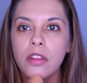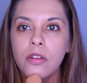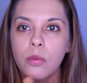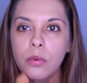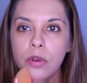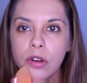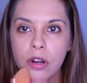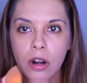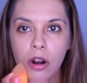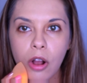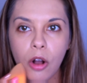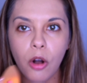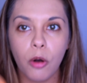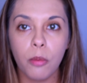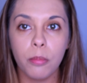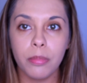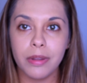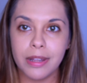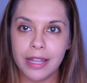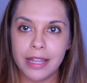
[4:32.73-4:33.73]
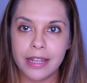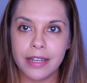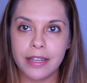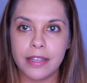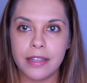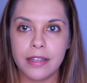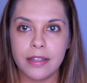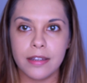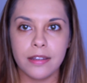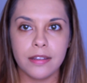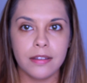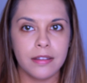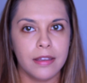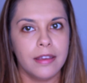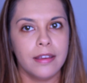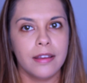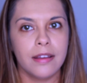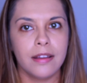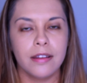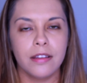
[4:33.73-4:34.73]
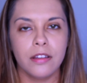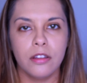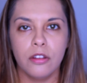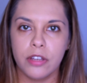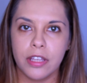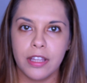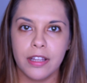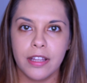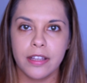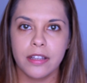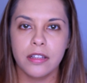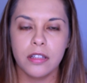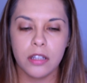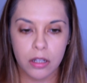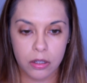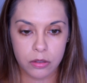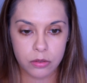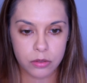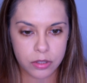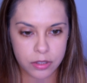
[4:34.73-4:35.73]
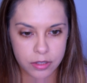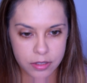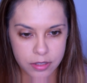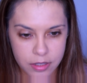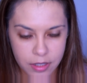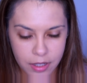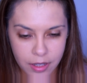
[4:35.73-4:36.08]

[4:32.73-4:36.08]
that we're all blended and looking like a ghost,